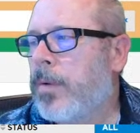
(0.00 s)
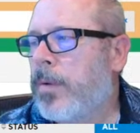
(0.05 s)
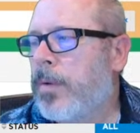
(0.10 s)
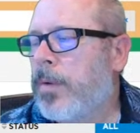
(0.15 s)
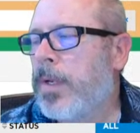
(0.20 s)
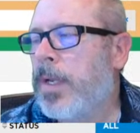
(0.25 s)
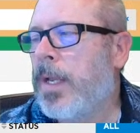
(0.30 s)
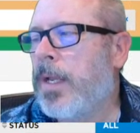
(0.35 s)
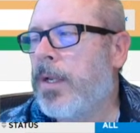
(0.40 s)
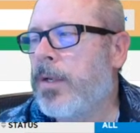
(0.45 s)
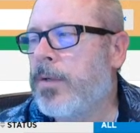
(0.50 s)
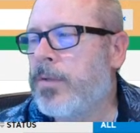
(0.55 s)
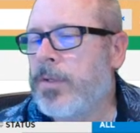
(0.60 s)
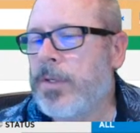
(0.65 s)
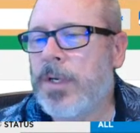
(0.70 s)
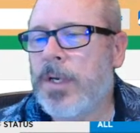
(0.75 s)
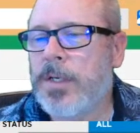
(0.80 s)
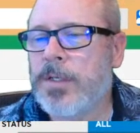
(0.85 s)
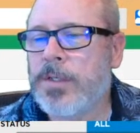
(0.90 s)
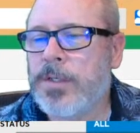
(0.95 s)
days and
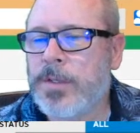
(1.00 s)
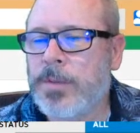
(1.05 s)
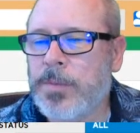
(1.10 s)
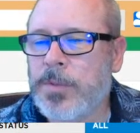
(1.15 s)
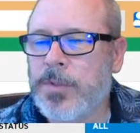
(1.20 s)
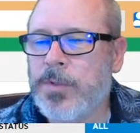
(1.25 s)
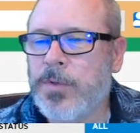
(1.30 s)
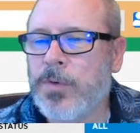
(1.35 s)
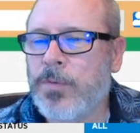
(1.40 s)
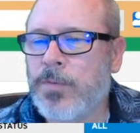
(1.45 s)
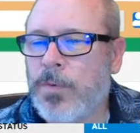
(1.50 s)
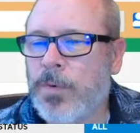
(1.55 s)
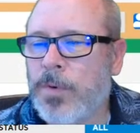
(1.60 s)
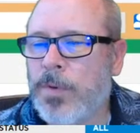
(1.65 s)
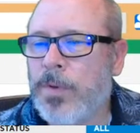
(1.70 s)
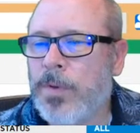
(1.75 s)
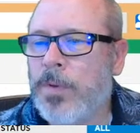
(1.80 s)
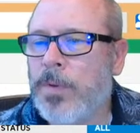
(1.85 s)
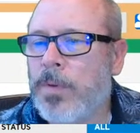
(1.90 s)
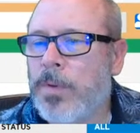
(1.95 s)
custom and so
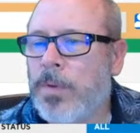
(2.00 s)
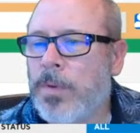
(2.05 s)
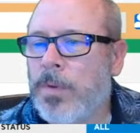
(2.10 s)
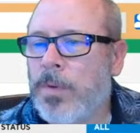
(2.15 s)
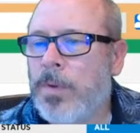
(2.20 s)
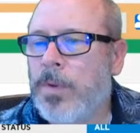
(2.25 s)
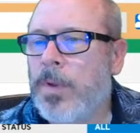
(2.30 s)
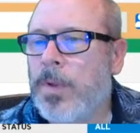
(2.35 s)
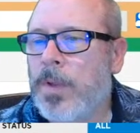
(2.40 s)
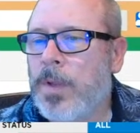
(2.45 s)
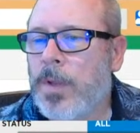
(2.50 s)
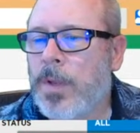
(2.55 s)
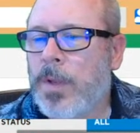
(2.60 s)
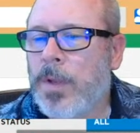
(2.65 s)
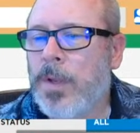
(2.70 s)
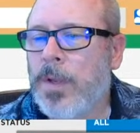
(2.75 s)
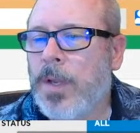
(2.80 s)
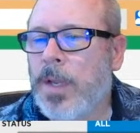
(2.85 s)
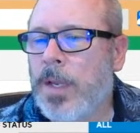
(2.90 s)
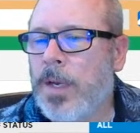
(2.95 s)
forth.
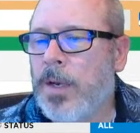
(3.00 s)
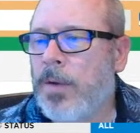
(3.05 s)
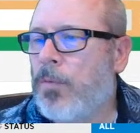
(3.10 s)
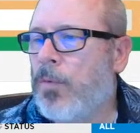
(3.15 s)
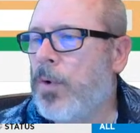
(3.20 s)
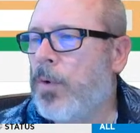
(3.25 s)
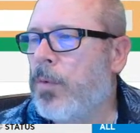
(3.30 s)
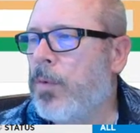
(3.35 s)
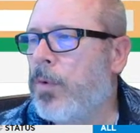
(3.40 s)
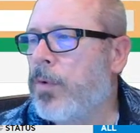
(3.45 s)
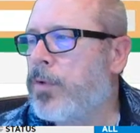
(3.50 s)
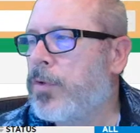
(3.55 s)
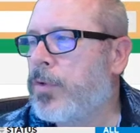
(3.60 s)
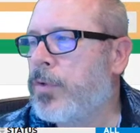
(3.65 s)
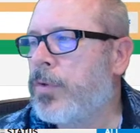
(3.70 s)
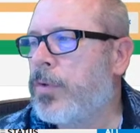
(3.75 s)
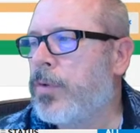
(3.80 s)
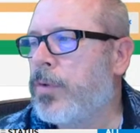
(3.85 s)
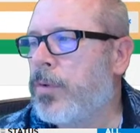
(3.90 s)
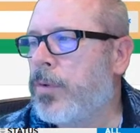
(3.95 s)
And if we were
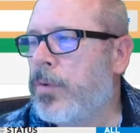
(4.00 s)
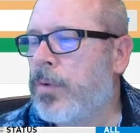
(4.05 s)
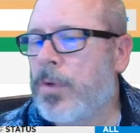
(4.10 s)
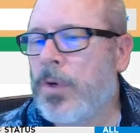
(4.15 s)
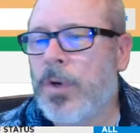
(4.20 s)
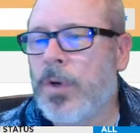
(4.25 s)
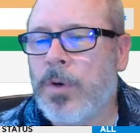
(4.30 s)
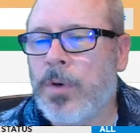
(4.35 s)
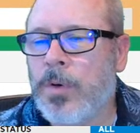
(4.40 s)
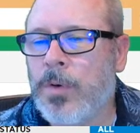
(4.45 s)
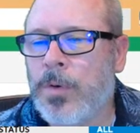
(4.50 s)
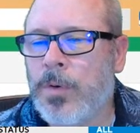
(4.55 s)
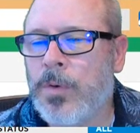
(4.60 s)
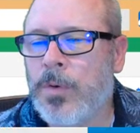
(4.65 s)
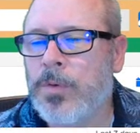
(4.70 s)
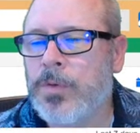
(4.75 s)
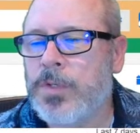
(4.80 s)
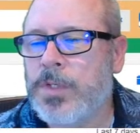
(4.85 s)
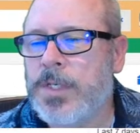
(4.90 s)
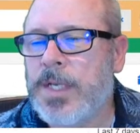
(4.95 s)
to
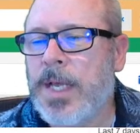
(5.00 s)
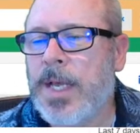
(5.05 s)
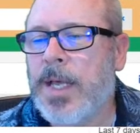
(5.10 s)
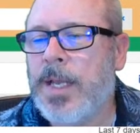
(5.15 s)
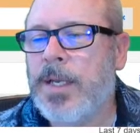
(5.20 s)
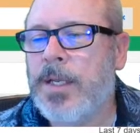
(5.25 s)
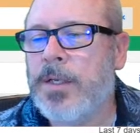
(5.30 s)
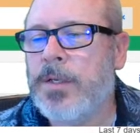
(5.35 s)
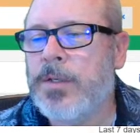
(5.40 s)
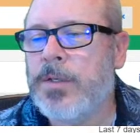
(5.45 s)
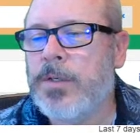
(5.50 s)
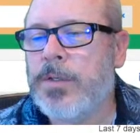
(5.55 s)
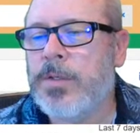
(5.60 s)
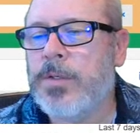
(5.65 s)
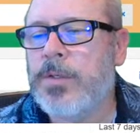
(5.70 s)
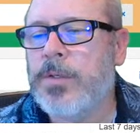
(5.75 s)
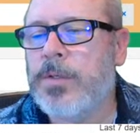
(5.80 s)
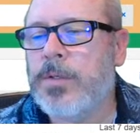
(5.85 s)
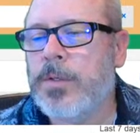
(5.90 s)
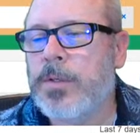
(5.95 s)
go
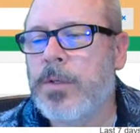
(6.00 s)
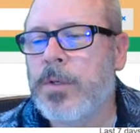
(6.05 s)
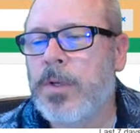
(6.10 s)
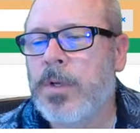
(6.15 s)
status,